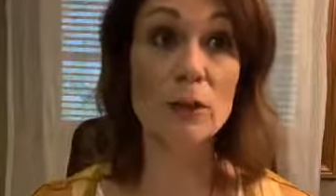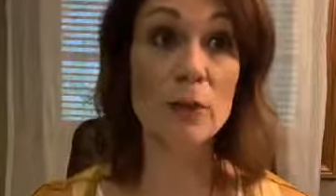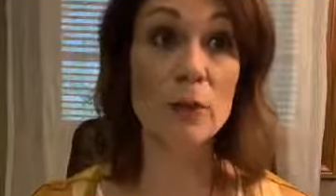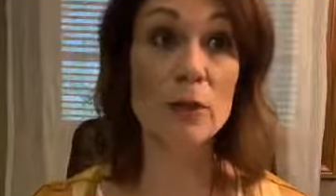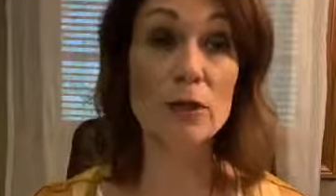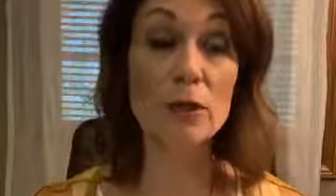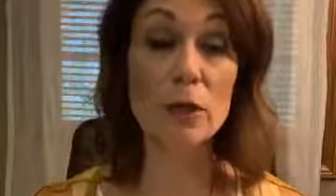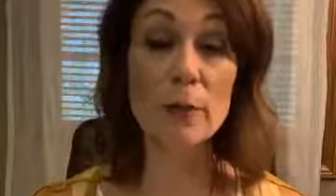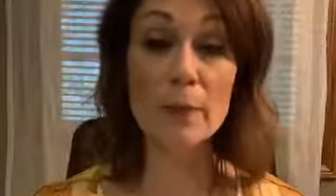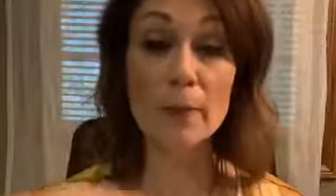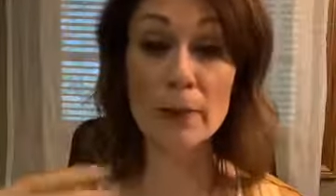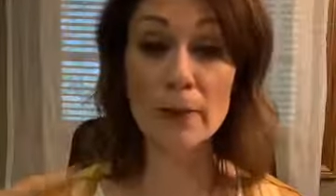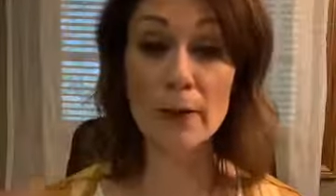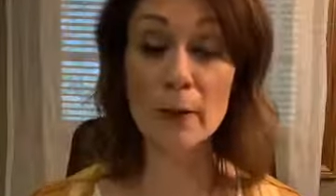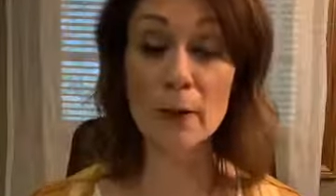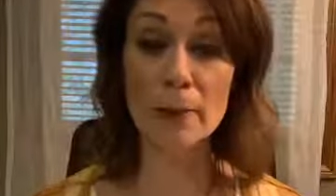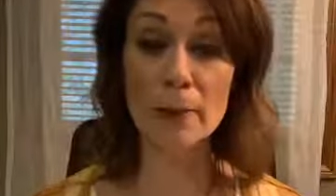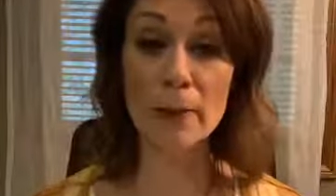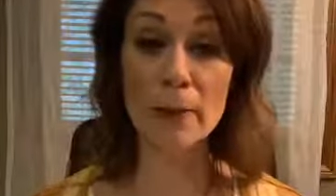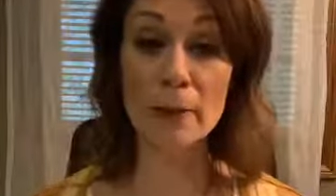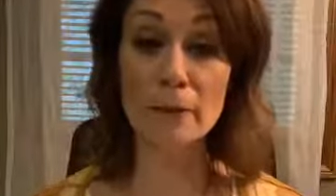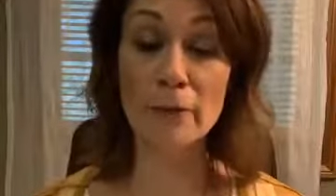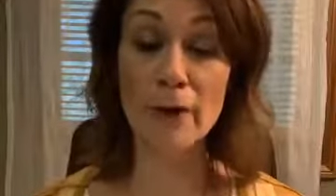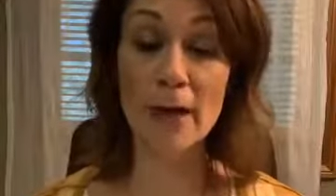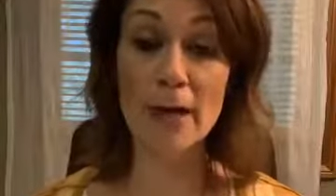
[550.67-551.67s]
jump on an
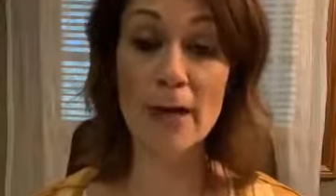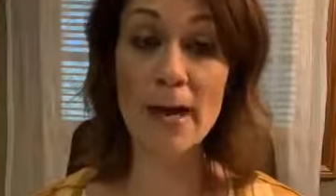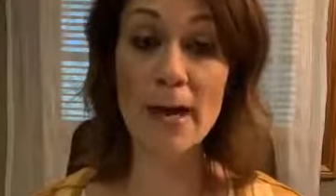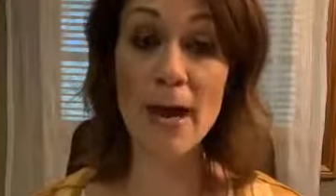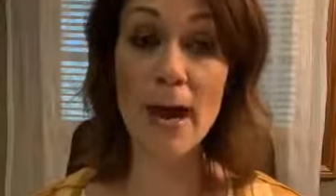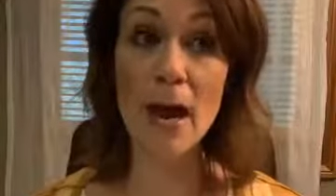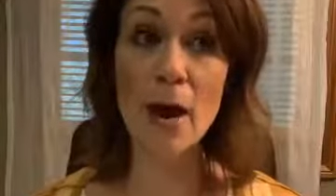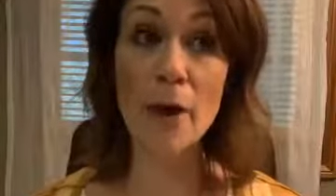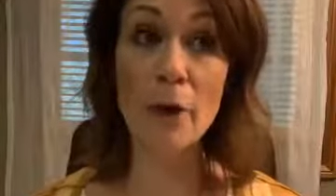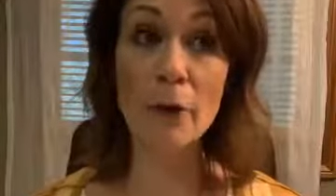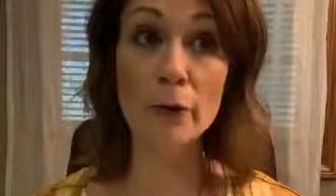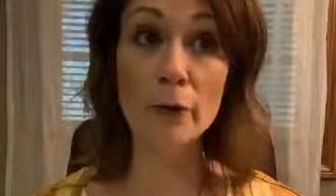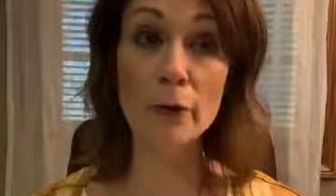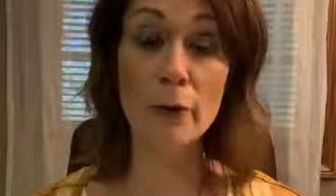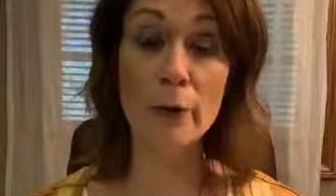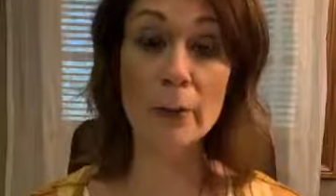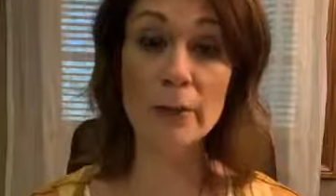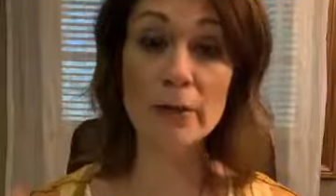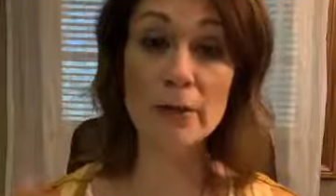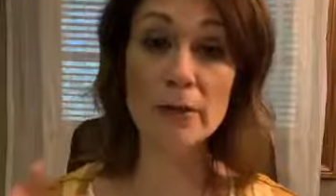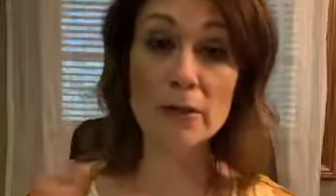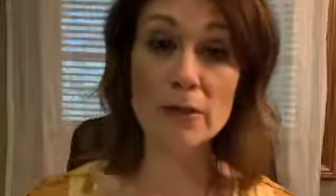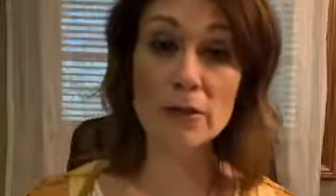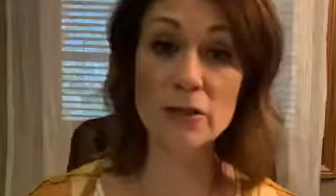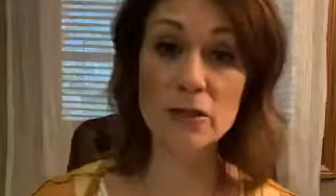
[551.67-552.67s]
airplane right now, or do I wait
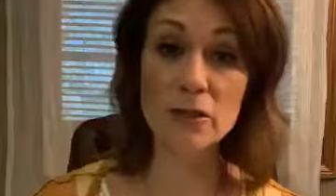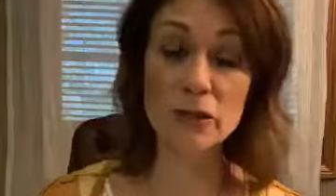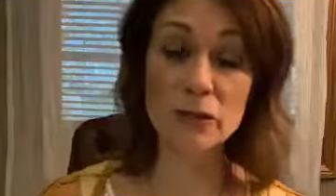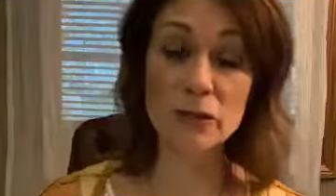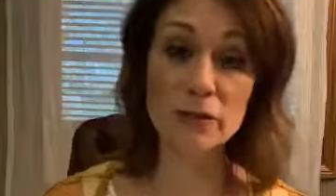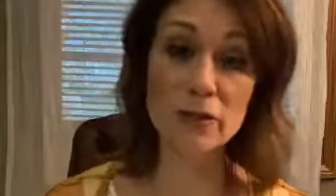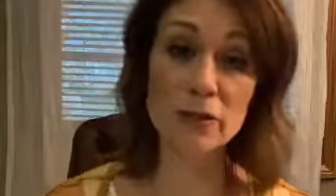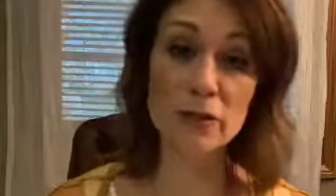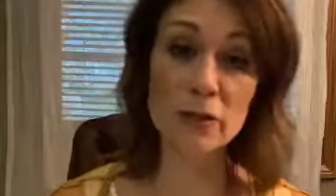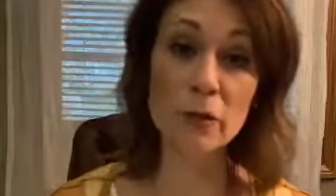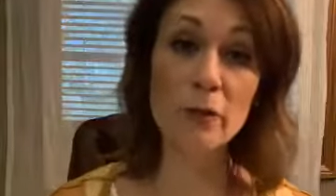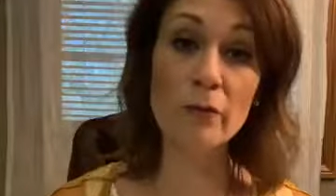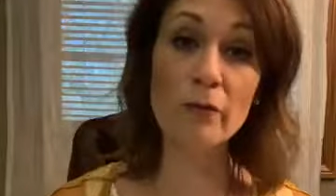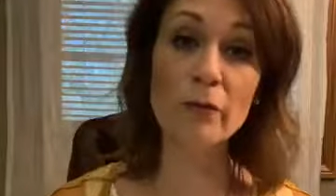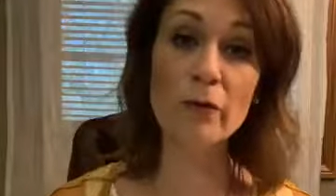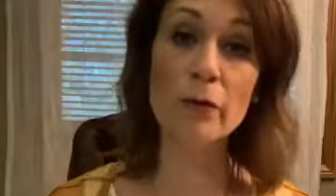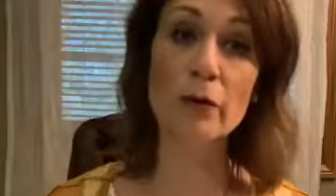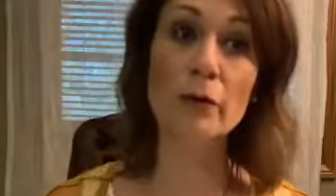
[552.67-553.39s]
till the surgery's over,